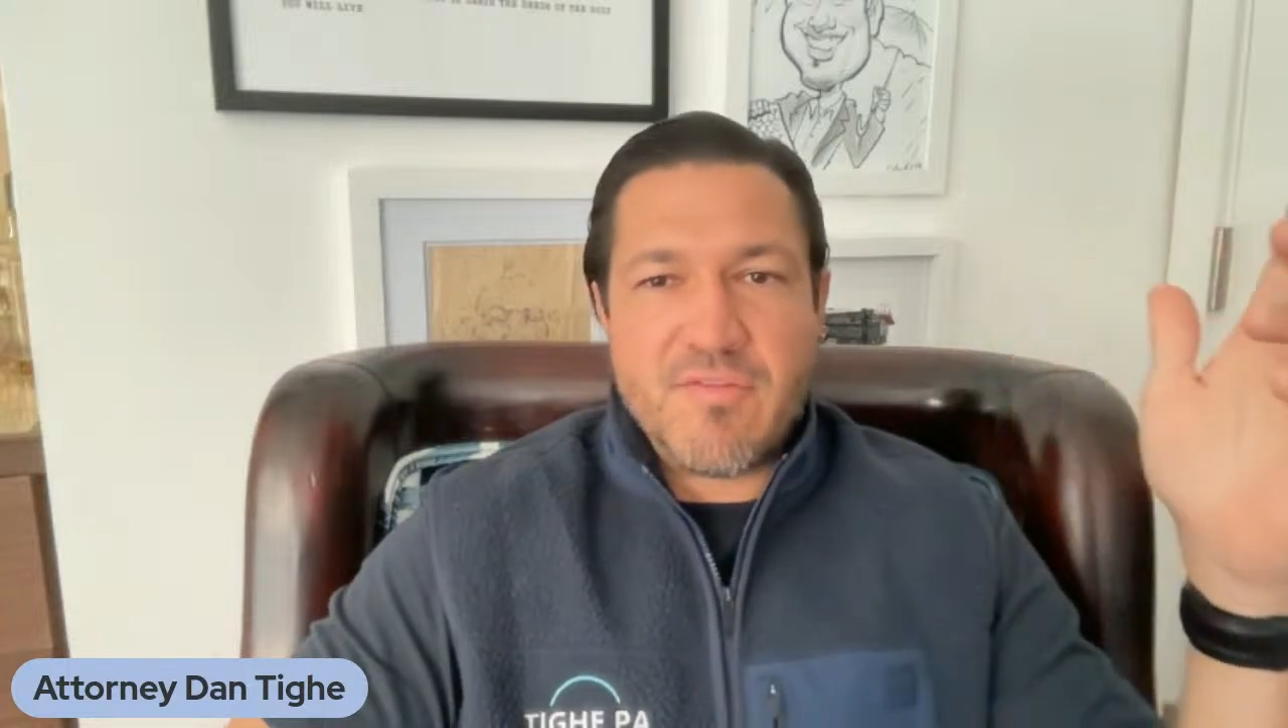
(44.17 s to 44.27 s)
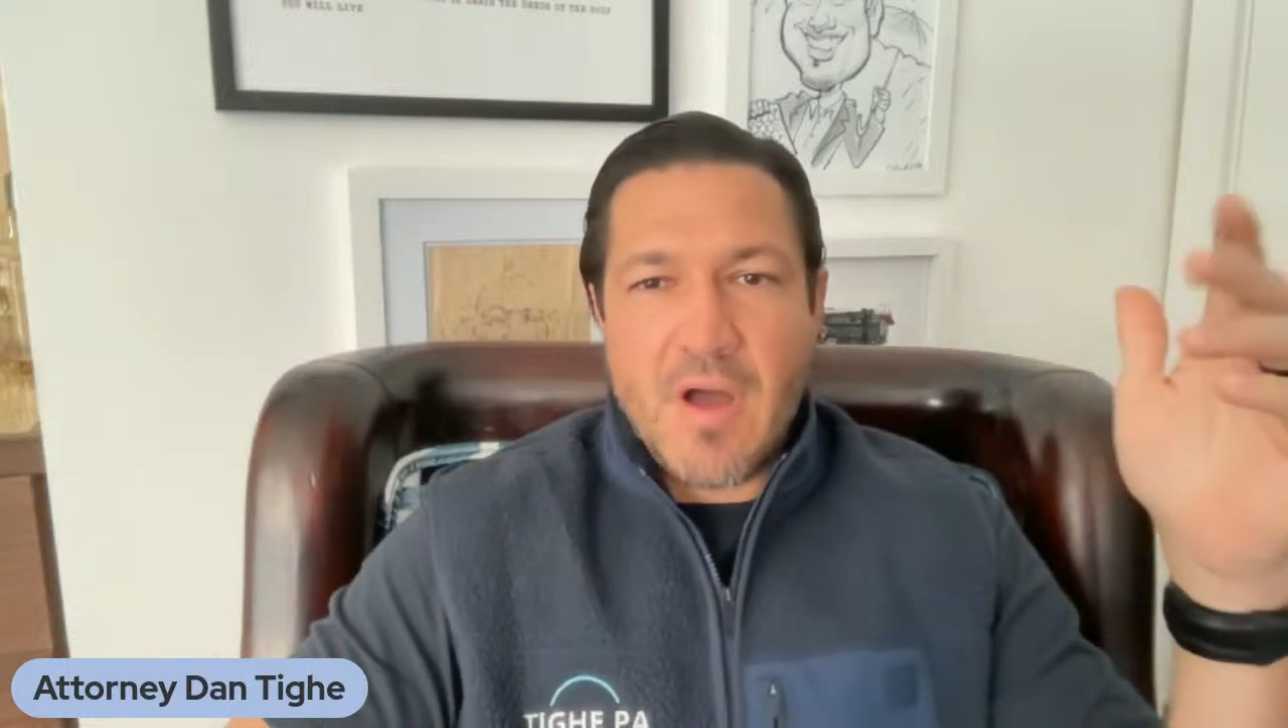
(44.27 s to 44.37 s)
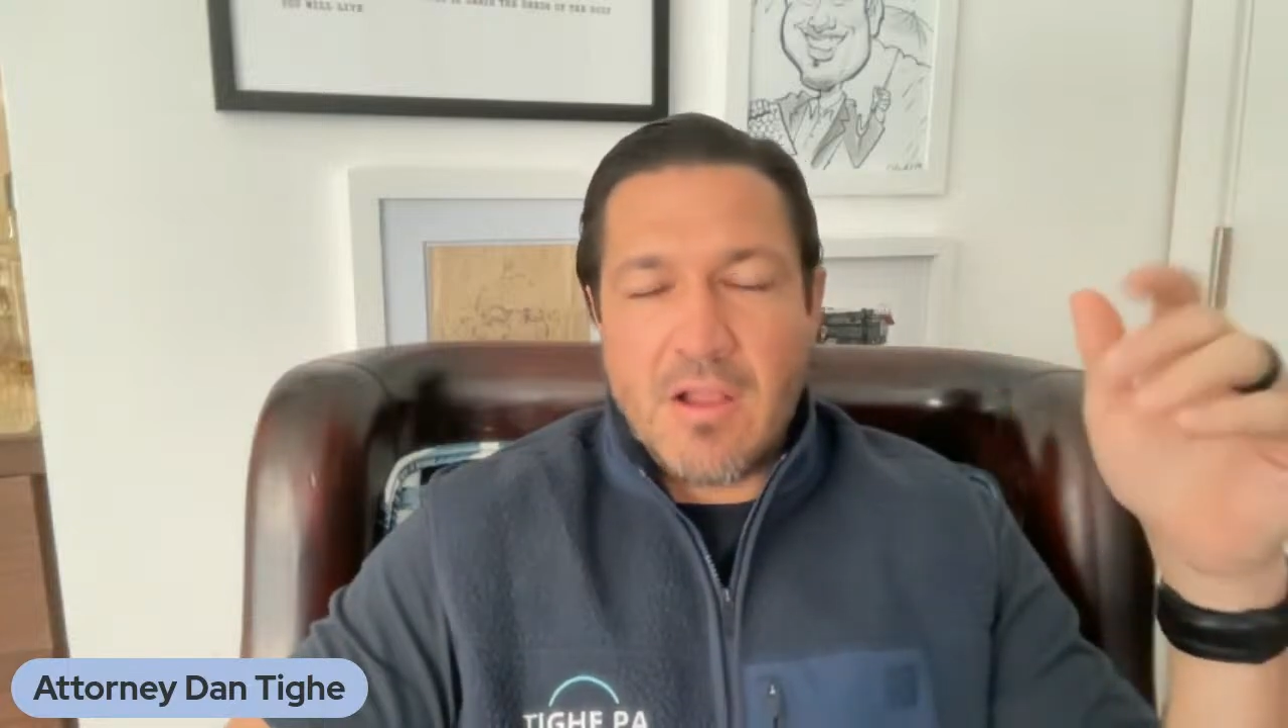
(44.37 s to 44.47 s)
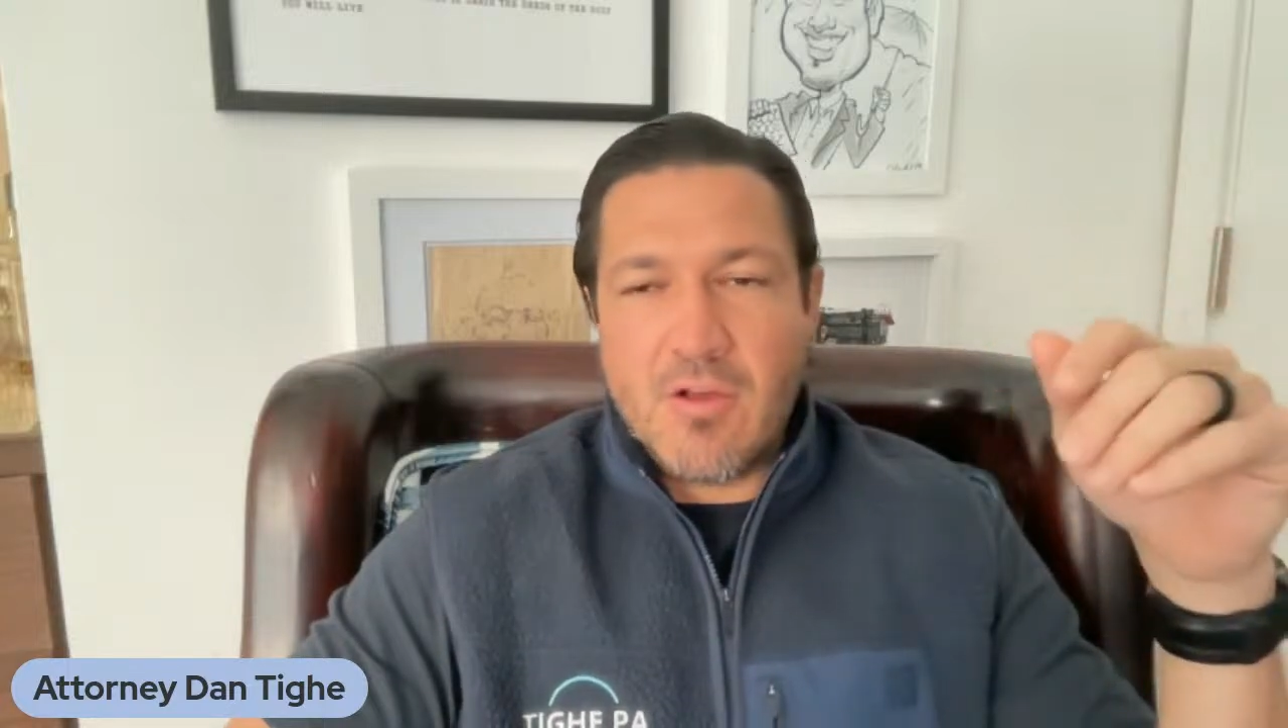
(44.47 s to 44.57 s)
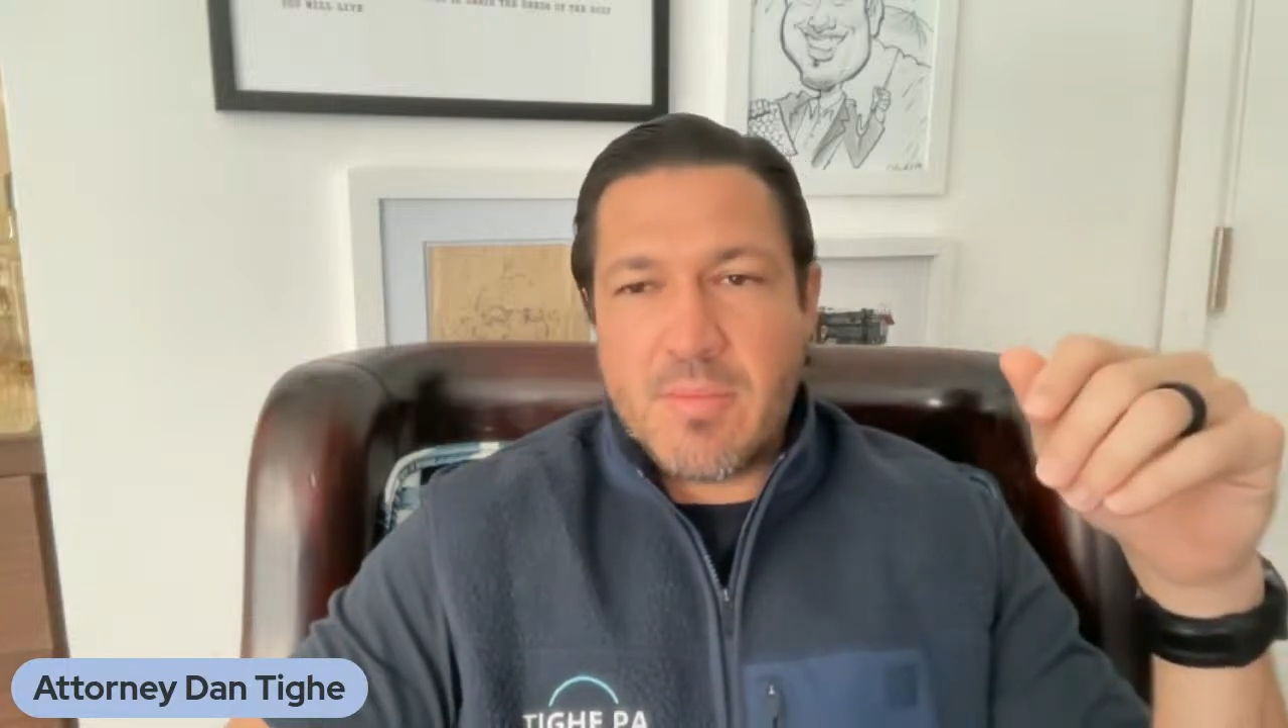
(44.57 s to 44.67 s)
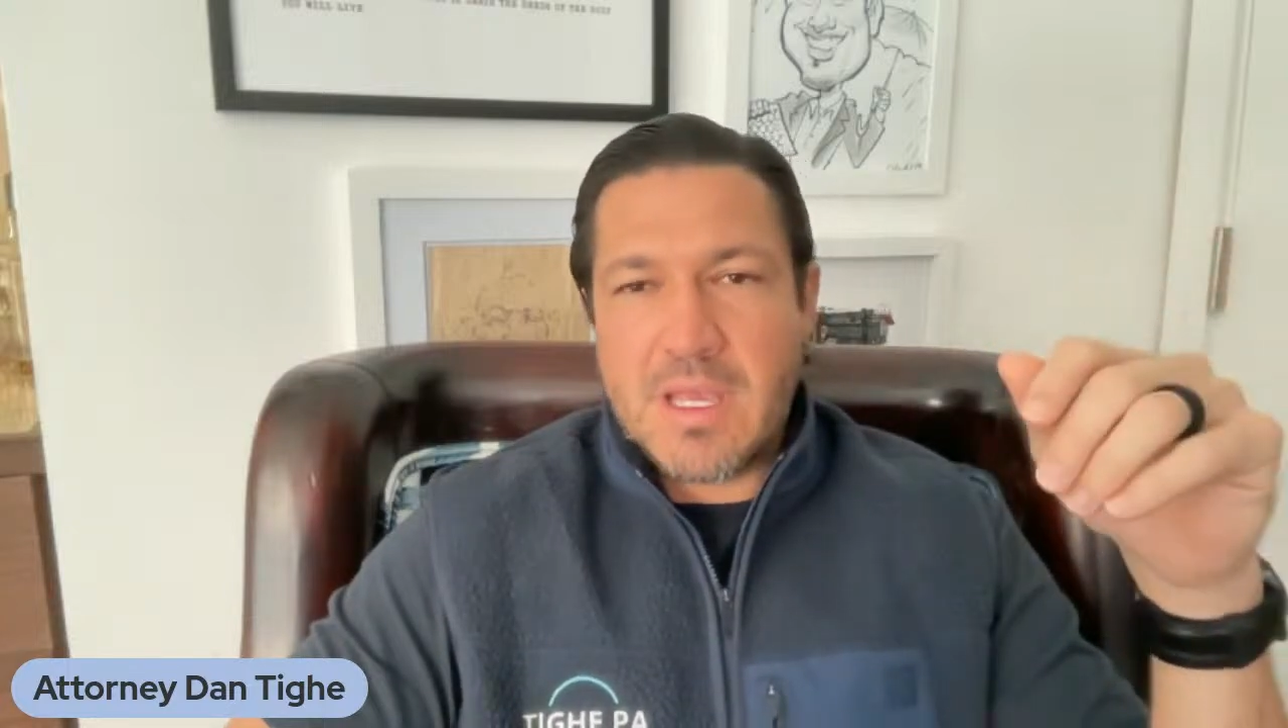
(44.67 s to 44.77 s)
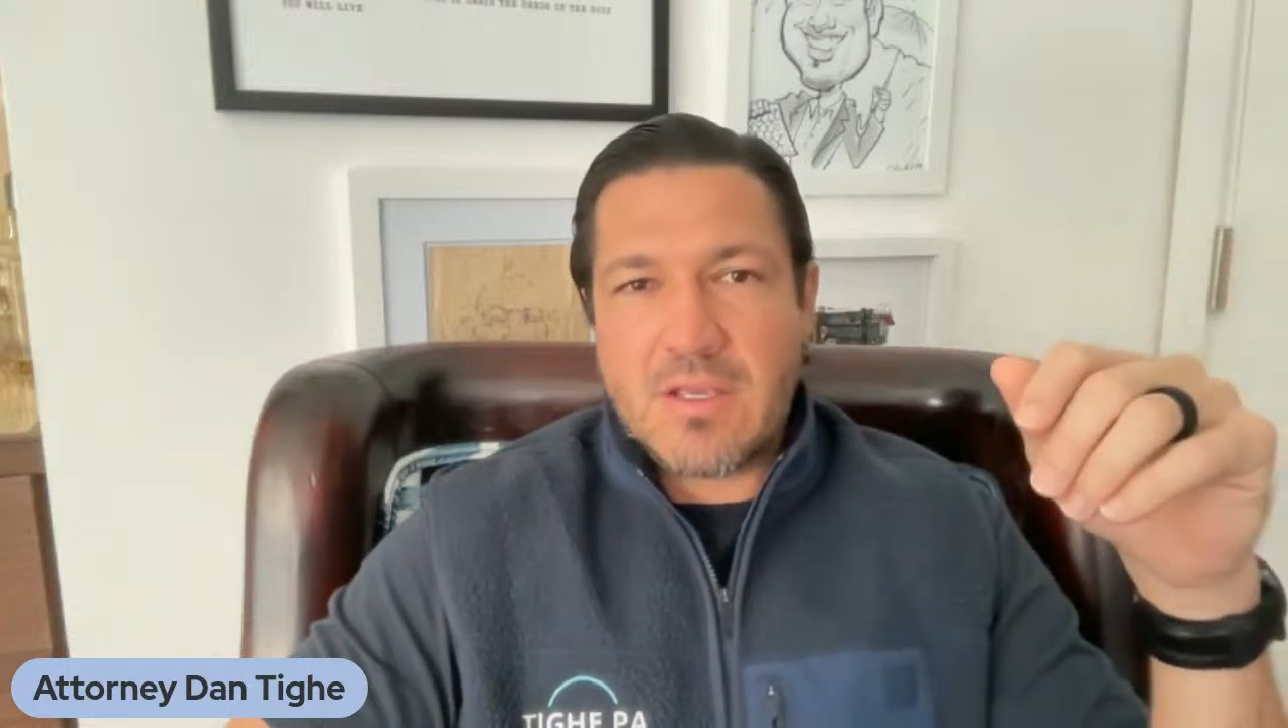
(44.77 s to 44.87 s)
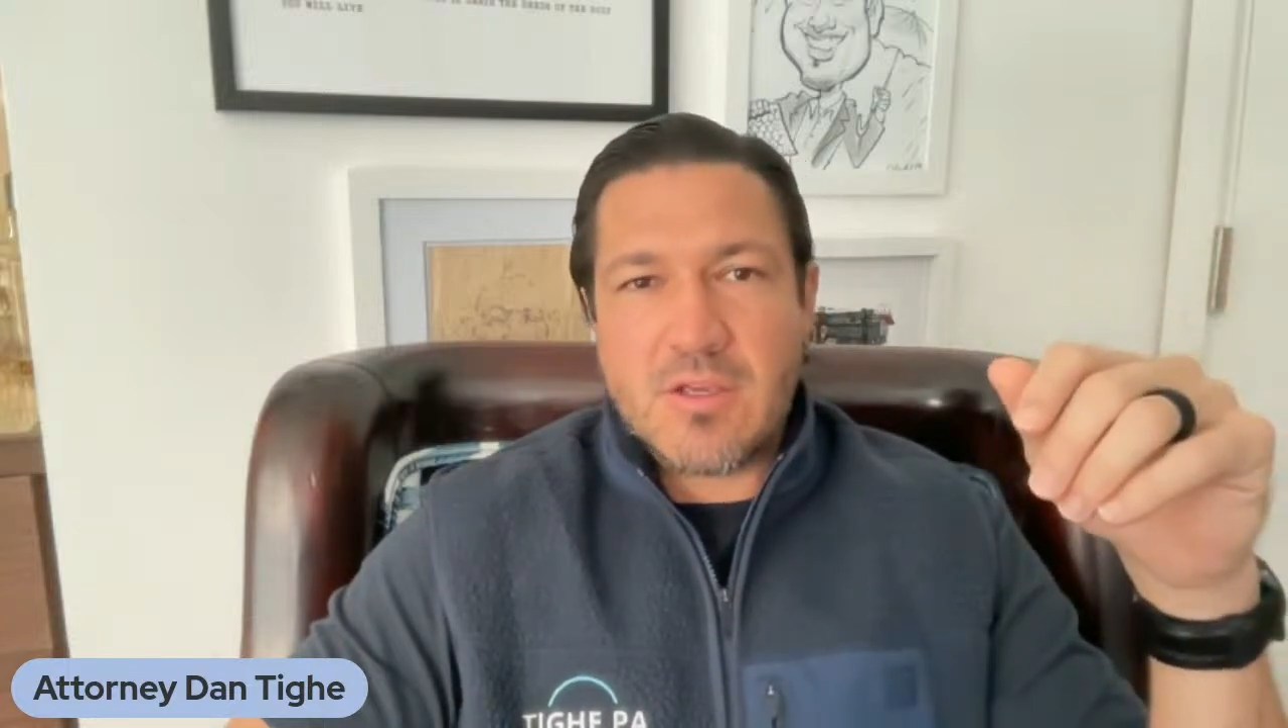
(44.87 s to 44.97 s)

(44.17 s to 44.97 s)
follow me,